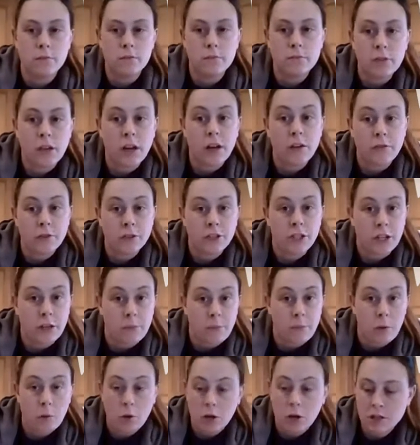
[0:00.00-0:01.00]
Sorry for checking
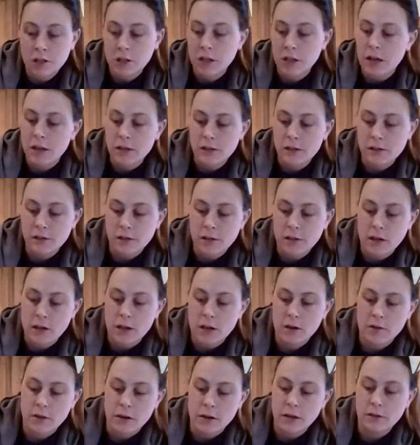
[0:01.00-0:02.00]
my watch, guys.
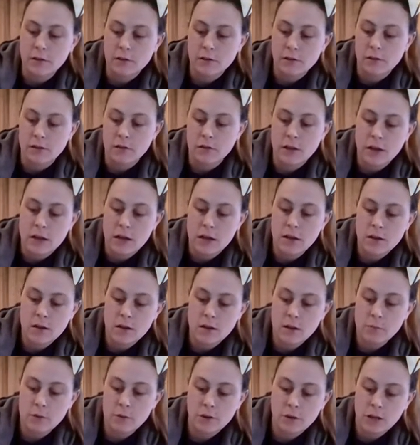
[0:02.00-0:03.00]
All right, so that,
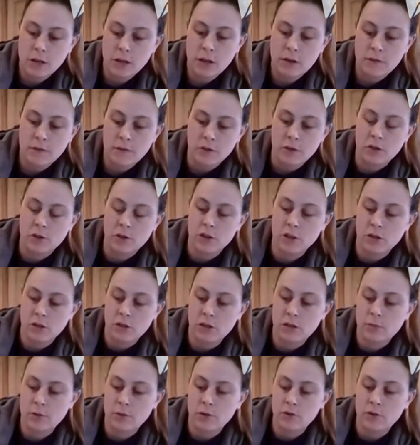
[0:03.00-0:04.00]
I believe, is just
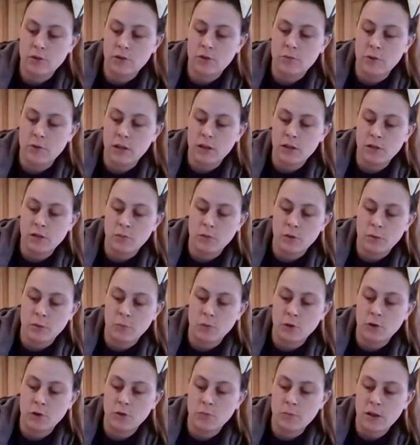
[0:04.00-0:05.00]
about 2 minutes. I'm going
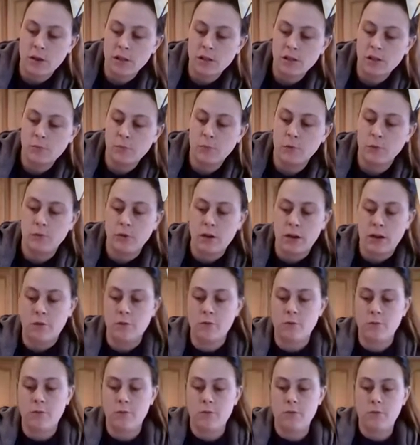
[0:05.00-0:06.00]
to pull my spoon out.